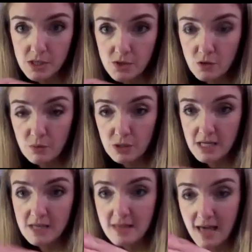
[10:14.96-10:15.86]
that you can put
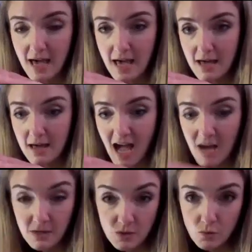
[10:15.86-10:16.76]
in there,
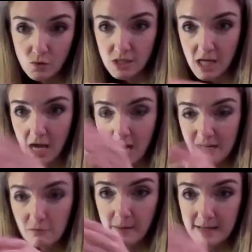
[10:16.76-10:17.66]
how much water, and
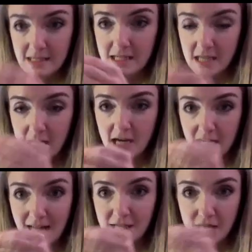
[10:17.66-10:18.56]
it will basically turn
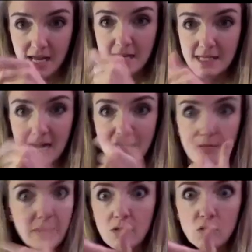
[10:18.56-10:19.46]
and agitate
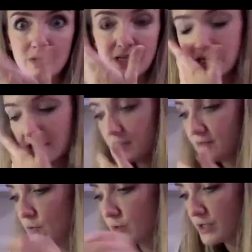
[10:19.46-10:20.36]
and peel your potatoes
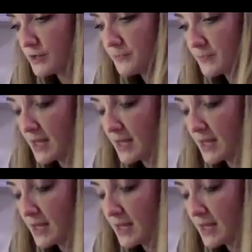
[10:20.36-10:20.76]
for you.